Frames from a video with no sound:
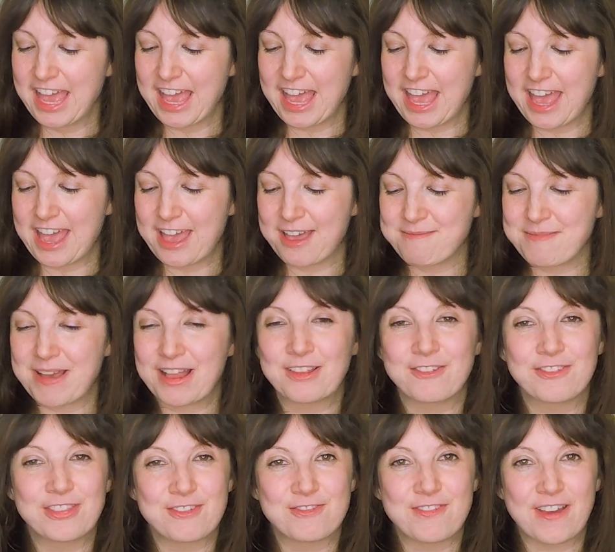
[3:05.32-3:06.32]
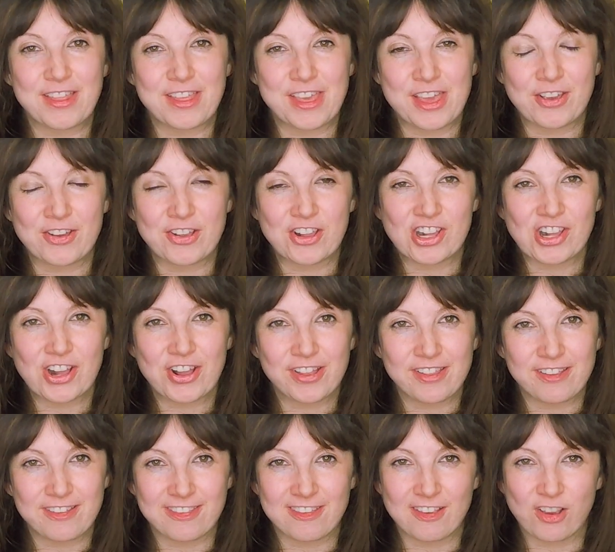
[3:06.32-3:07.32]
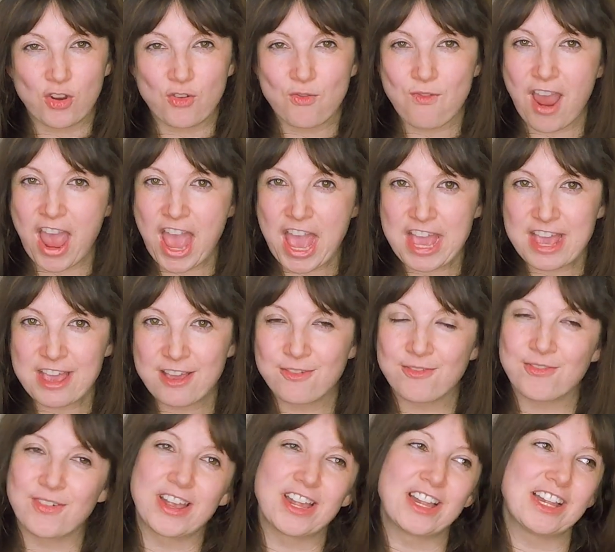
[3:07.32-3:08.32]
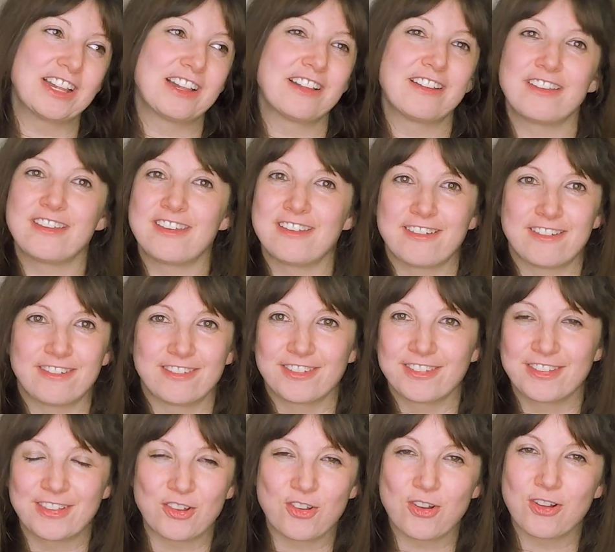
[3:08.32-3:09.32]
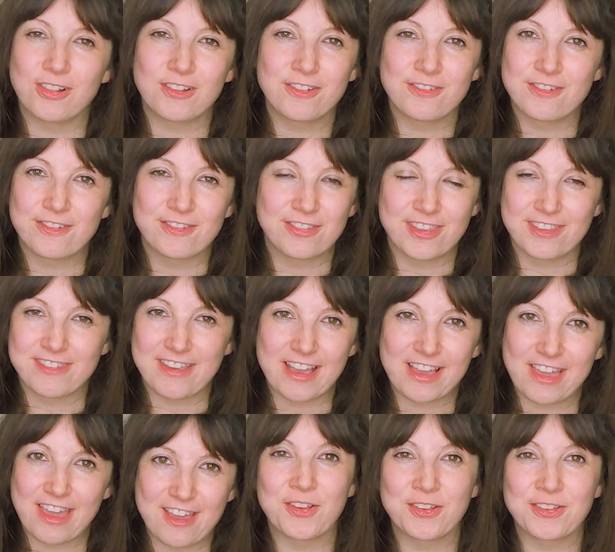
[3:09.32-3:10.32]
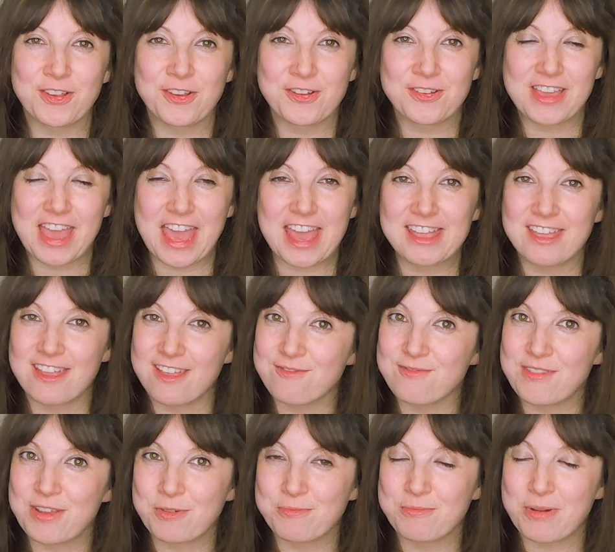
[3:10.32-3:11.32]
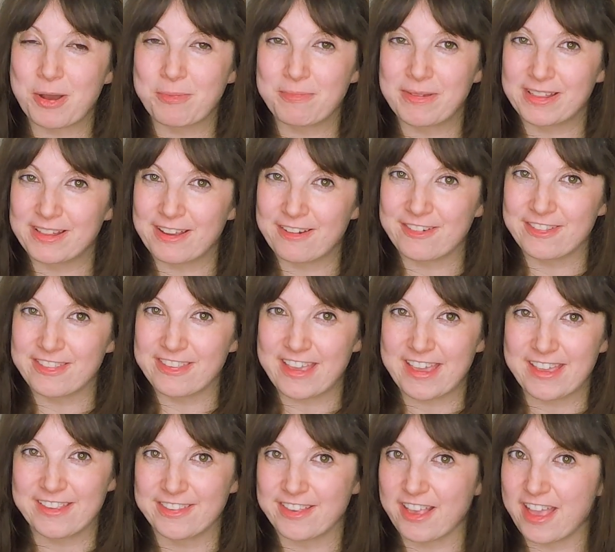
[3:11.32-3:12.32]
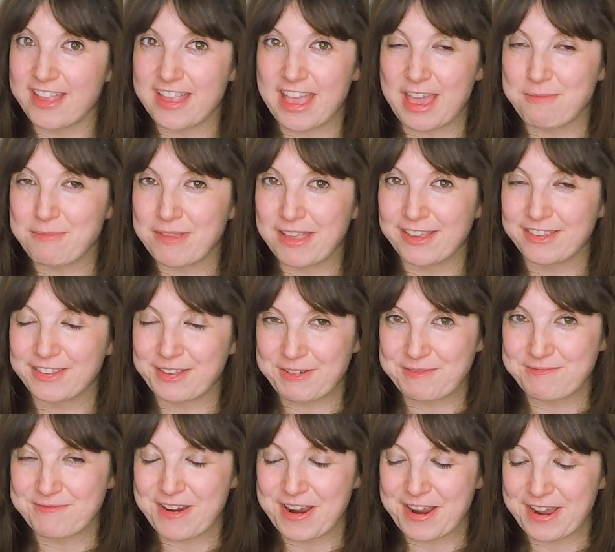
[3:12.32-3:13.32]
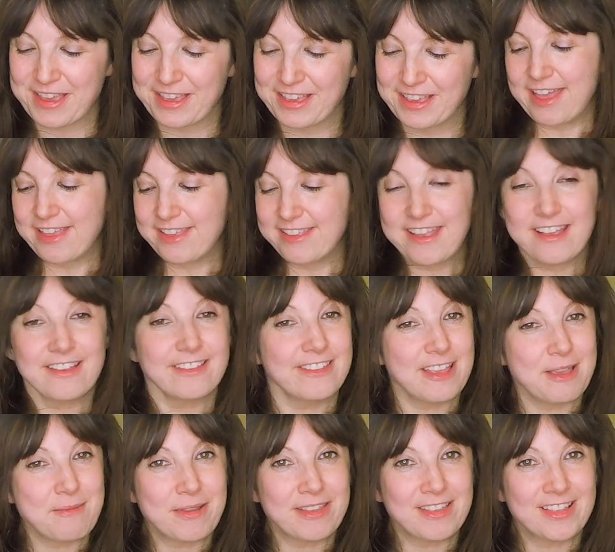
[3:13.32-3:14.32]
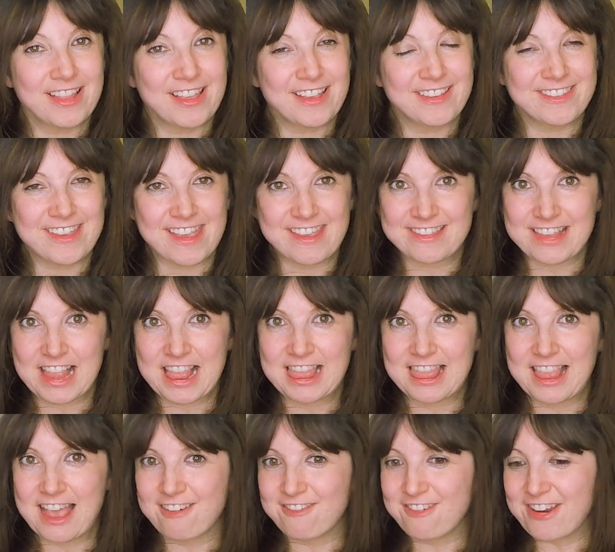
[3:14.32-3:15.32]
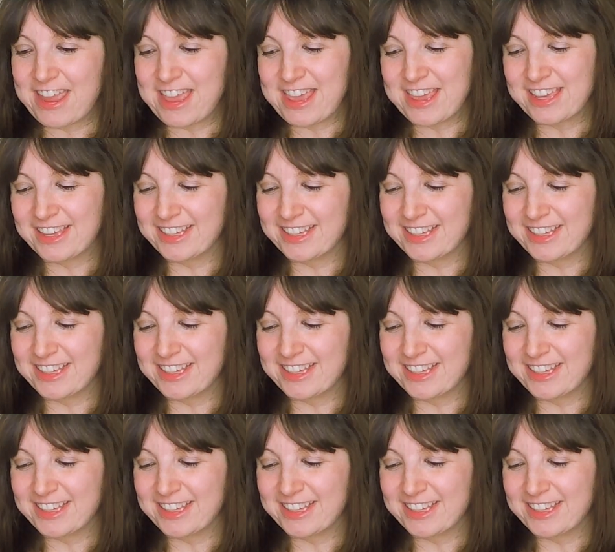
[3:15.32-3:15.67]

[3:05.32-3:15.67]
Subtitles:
I love the fact that you could short this to grey, which, you know, it's the colour of the decade. So gaining in real popularity is a name in its own right. Next name on the list is Larry.